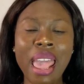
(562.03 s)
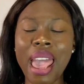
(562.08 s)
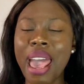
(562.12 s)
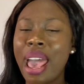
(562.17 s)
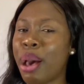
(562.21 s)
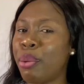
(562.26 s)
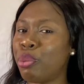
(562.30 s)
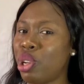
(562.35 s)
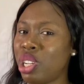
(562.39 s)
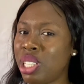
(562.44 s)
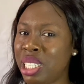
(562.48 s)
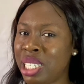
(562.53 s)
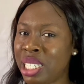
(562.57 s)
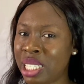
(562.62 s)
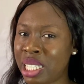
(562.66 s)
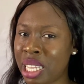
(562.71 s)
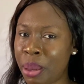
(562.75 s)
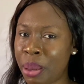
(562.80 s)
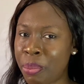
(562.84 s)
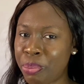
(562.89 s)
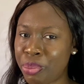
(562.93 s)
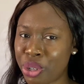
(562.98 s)
I'm not the
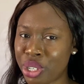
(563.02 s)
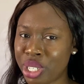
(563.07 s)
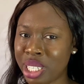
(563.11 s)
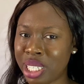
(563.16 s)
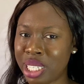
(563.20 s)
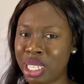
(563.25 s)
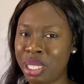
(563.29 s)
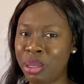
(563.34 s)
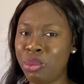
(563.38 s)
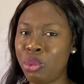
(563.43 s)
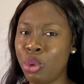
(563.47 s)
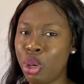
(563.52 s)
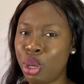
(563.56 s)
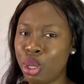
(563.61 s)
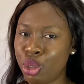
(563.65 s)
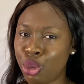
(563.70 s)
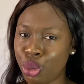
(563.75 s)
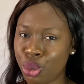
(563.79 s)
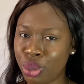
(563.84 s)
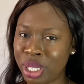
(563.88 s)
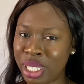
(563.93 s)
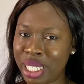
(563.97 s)
same person
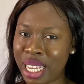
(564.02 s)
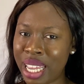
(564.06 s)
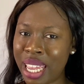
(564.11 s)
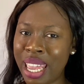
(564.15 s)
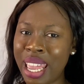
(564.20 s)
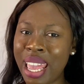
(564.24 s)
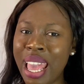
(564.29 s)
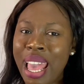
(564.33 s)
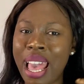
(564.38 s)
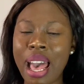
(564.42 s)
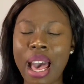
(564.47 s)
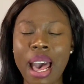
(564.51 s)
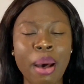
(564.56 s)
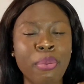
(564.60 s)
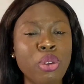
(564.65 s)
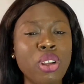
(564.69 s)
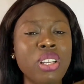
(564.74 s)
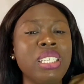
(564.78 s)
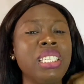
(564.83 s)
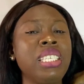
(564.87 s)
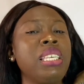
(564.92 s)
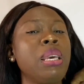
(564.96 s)
today, I'm
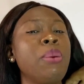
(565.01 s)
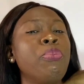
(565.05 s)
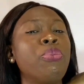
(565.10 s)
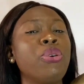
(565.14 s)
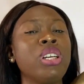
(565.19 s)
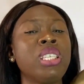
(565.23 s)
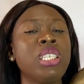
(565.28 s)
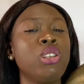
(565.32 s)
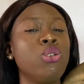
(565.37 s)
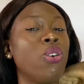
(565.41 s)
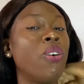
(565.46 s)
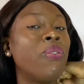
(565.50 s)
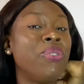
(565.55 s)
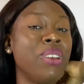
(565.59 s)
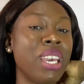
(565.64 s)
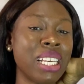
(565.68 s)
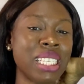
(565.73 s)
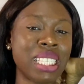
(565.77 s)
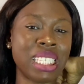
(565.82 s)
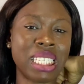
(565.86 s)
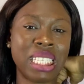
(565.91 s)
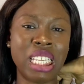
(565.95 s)
not the same person of
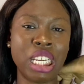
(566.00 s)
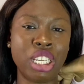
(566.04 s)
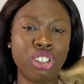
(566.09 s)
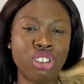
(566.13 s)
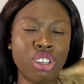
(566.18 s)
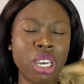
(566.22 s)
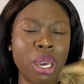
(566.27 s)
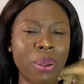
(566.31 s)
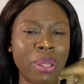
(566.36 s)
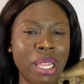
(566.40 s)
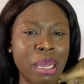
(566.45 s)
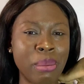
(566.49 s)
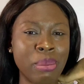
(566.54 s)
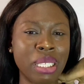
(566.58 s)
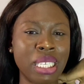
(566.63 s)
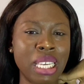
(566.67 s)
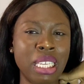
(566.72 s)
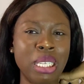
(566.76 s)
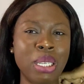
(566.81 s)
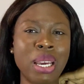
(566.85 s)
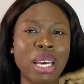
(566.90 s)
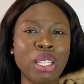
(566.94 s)
yesterday. Do you get what I'm
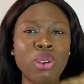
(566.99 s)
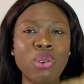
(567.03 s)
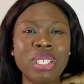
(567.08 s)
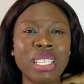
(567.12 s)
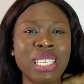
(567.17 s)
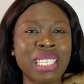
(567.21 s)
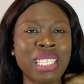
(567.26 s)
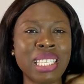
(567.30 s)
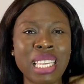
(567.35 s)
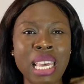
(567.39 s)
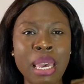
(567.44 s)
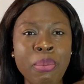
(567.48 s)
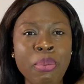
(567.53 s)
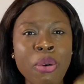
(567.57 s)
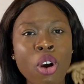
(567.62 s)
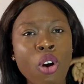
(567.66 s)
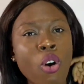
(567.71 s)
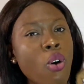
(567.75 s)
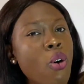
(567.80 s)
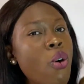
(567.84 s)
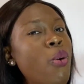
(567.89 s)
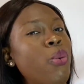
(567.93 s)
saying? You're not the same,
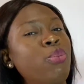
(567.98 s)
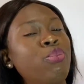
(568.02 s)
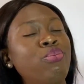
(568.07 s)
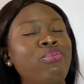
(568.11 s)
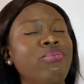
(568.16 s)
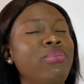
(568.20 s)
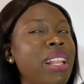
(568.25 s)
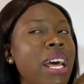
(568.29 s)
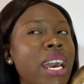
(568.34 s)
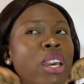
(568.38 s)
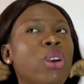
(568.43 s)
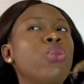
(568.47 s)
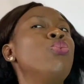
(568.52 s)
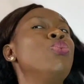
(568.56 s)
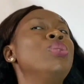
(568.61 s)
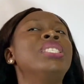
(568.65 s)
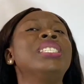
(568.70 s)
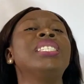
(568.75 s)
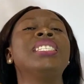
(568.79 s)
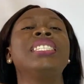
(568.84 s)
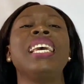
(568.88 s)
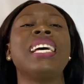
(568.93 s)
like,
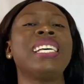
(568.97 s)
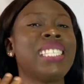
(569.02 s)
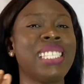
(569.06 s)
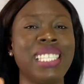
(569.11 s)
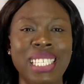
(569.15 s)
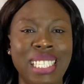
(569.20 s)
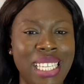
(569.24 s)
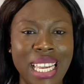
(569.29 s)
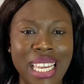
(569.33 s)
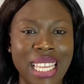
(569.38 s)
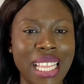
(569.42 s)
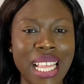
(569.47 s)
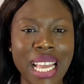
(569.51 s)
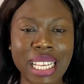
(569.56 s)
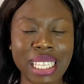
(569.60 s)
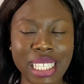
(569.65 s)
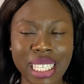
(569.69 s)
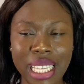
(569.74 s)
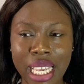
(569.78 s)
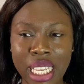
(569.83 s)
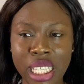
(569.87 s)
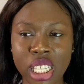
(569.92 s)
with yesterday in that
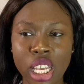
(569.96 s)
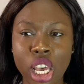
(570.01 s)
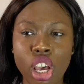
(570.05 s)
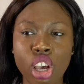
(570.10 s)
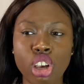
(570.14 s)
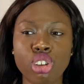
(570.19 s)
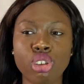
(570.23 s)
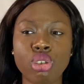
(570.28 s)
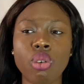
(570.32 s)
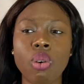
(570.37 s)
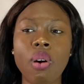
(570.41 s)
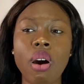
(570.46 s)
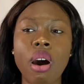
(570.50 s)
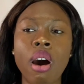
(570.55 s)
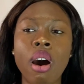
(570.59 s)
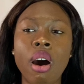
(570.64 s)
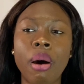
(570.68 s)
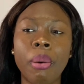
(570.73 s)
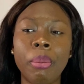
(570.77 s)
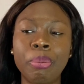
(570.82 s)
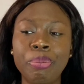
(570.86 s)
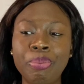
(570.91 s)
sense.
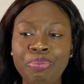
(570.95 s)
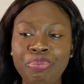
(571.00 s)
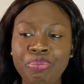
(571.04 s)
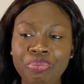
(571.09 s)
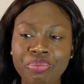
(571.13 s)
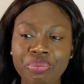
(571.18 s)
So